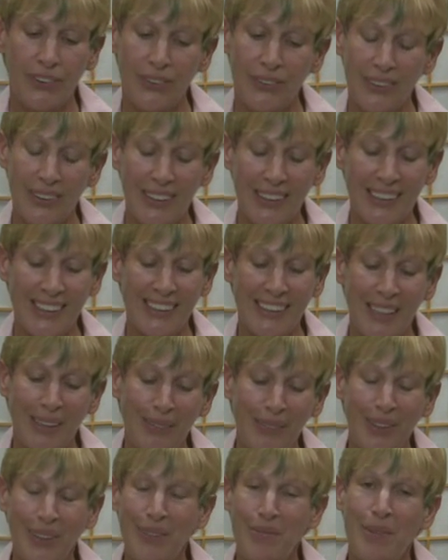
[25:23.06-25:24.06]
during this
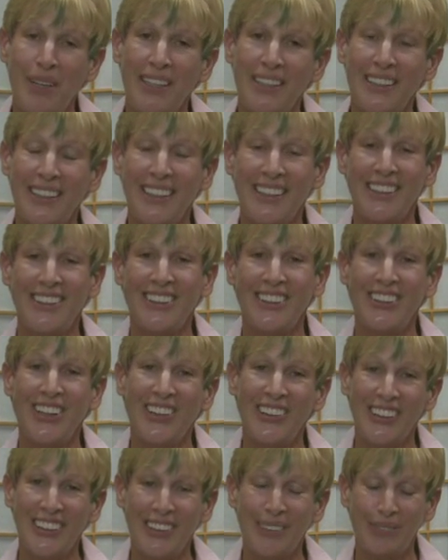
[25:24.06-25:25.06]
10 minute meditation
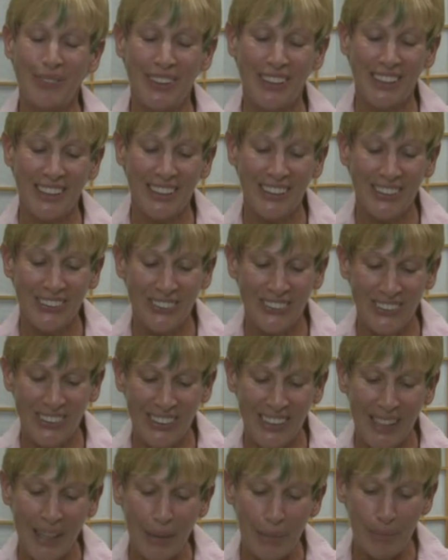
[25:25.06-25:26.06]
on this particular
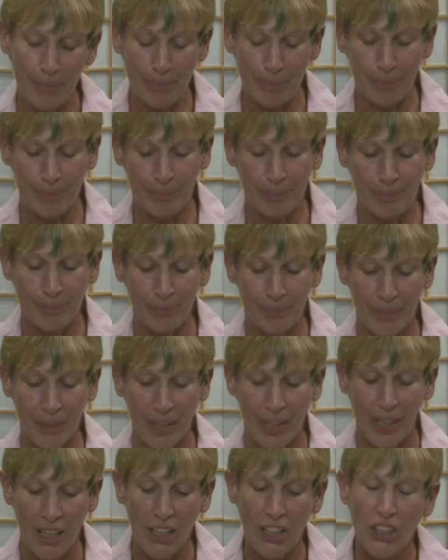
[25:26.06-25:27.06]
step,
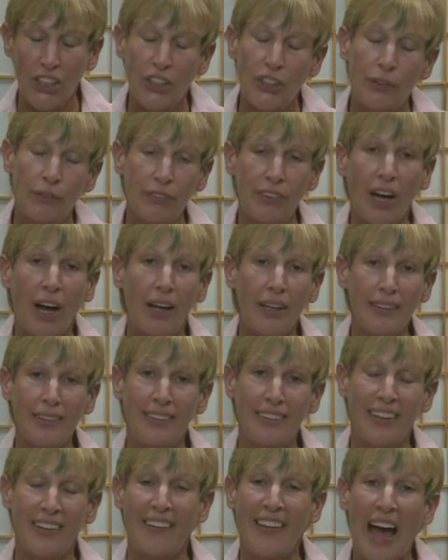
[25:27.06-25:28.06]
you've gotten
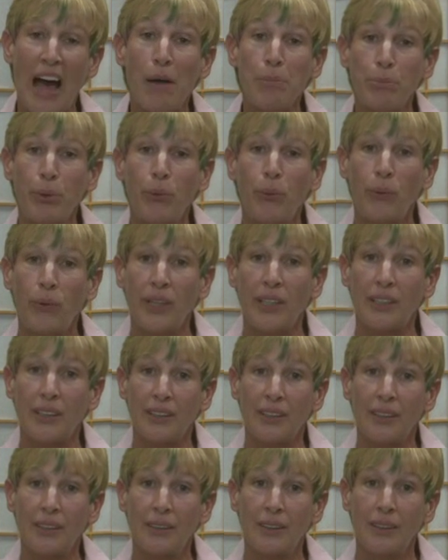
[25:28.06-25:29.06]
to that point
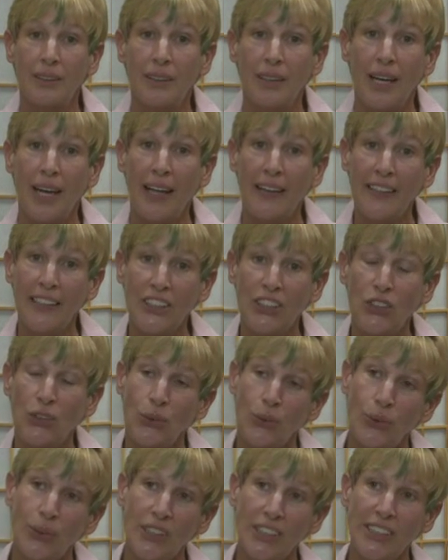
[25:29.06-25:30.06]
and this
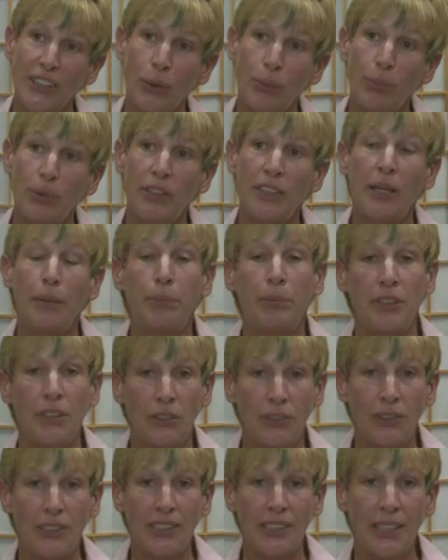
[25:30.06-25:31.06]
door is opened up and
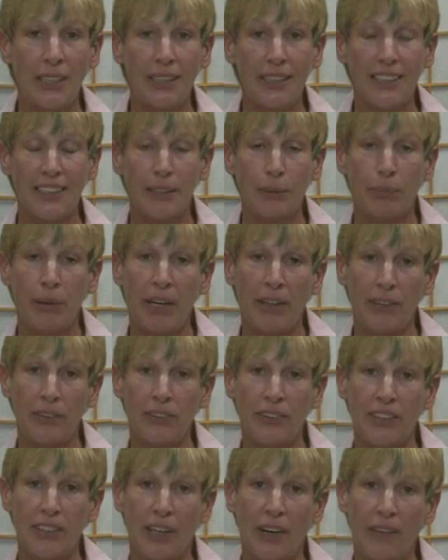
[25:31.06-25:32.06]
you see this about
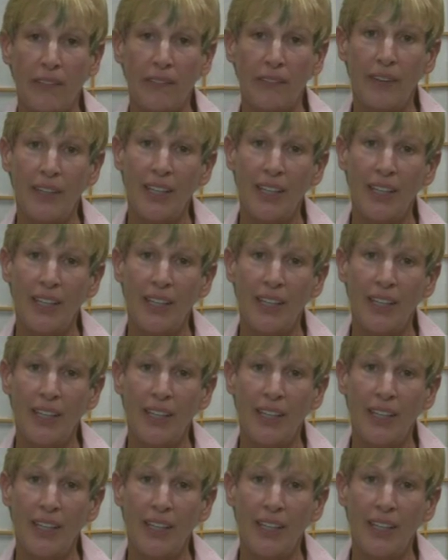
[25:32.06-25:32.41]
yourself.